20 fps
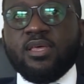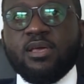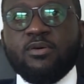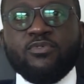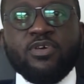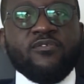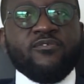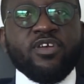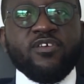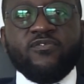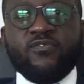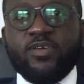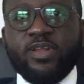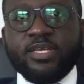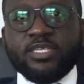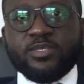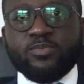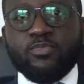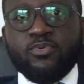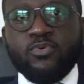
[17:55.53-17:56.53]
We are very
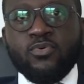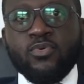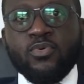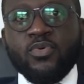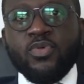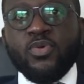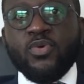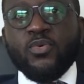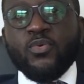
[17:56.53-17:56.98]
flexible